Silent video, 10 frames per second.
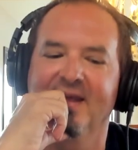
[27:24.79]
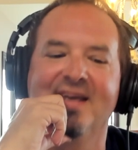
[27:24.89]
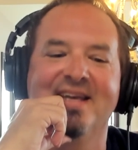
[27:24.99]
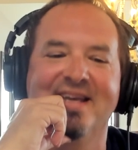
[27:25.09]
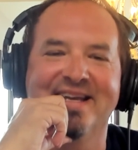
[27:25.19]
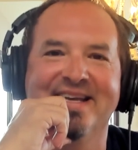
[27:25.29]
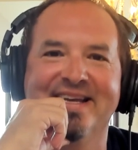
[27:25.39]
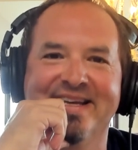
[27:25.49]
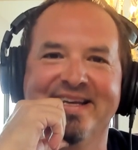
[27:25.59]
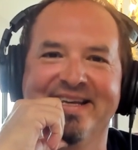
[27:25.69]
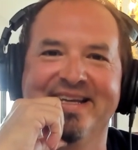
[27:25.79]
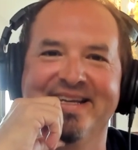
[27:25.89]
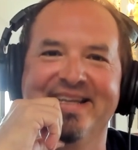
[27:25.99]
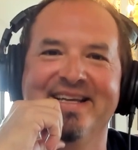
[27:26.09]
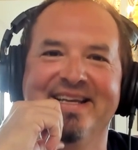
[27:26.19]
it and flattens it right on the
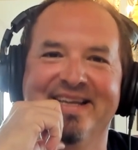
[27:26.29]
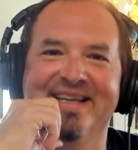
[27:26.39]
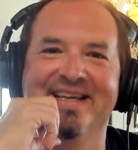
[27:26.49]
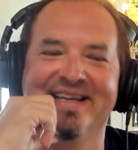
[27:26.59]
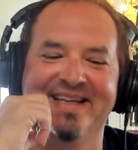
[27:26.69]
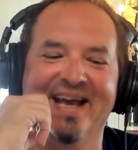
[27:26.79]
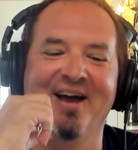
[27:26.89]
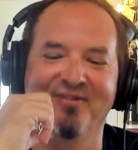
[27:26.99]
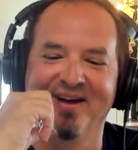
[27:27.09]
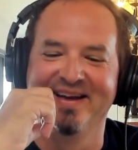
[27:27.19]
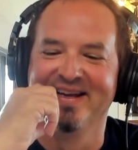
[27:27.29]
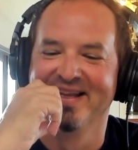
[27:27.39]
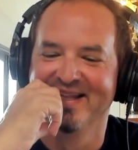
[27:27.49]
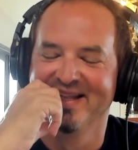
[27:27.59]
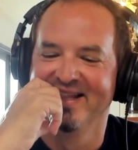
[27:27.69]
road. And the answer is he didn't.